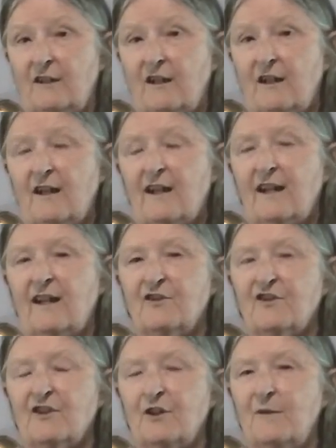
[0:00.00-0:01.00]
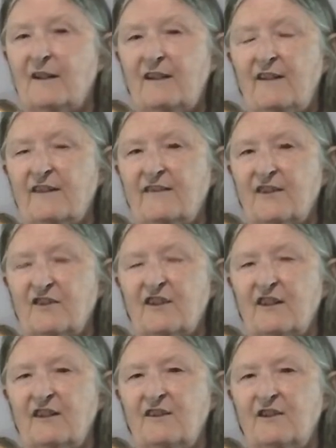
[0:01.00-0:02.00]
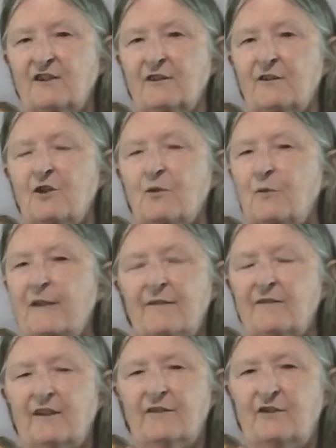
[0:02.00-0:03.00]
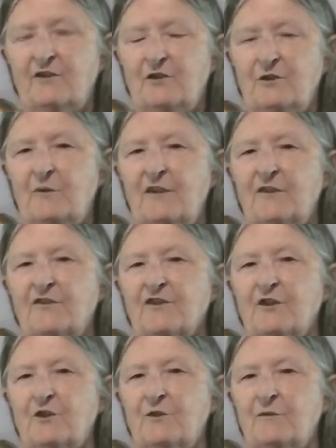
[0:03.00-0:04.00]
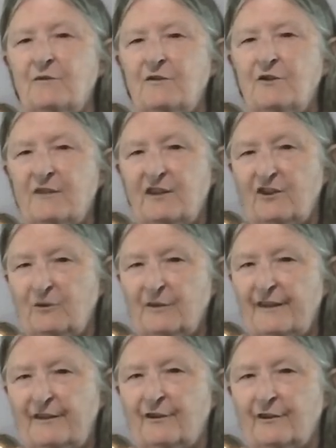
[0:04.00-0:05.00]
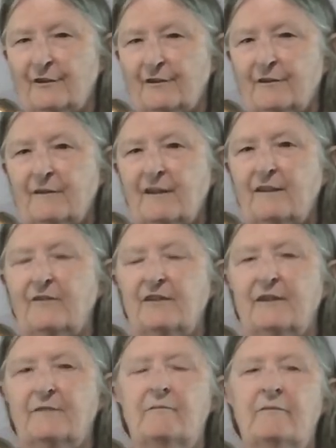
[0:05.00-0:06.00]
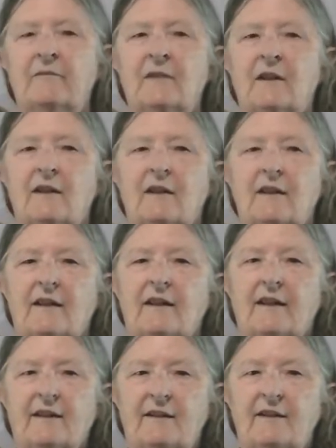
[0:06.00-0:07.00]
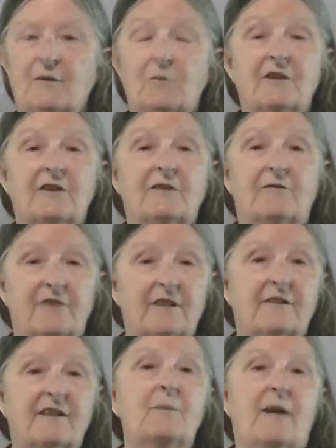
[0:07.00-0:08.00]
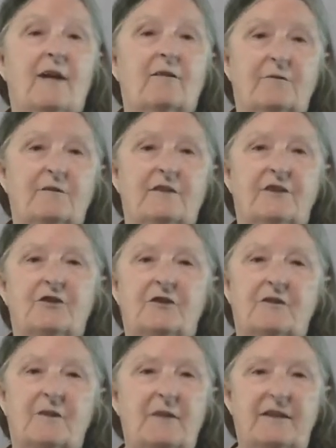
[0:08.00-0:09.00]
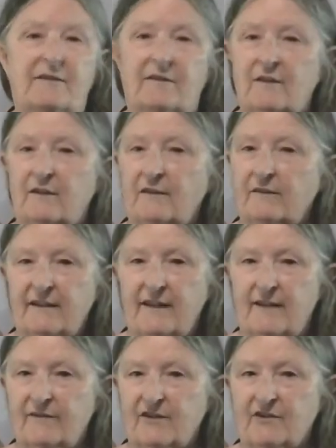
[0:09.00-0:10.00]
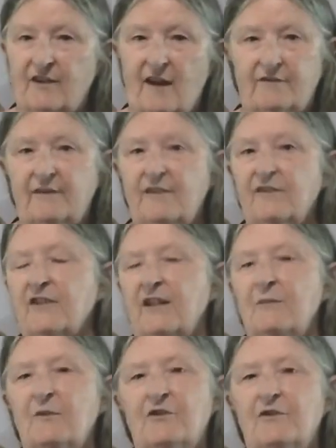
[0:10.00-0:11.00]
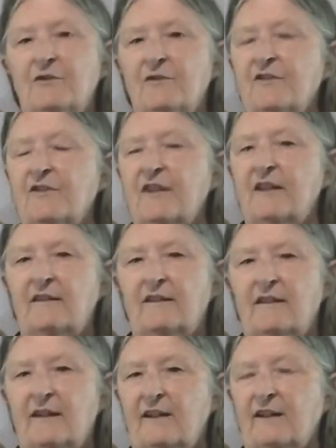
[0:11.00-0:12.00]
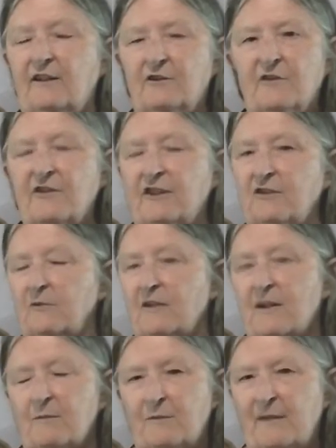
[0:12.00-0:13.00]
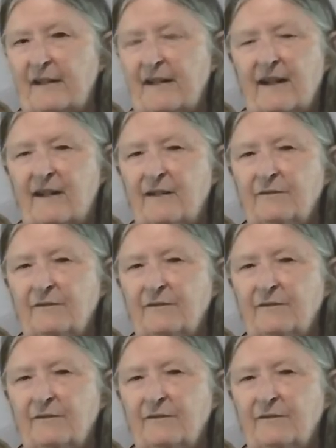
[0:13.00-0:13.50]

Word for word: and so anything that's said in here, we have nothing to do with, so you can complain to her, kind of thing. And it was a very powerful issue. I mean, they have exactly the same issues that any heterosexual couple might have,